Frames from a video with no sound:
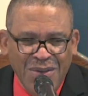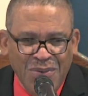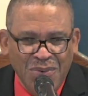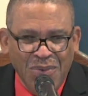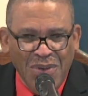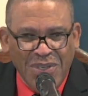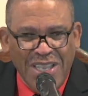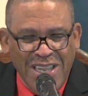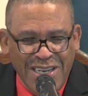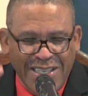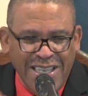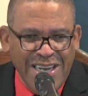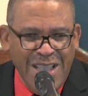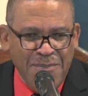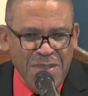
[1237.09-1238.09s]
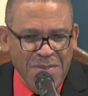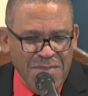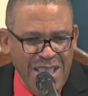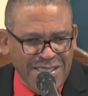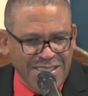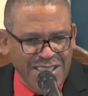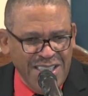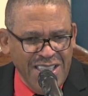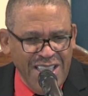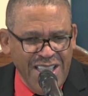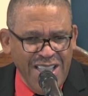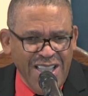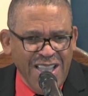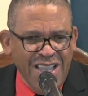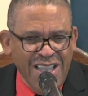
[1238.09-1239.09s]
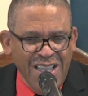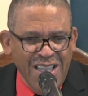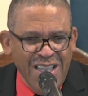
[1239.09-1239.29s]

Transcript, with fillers: Can, can I be messy here?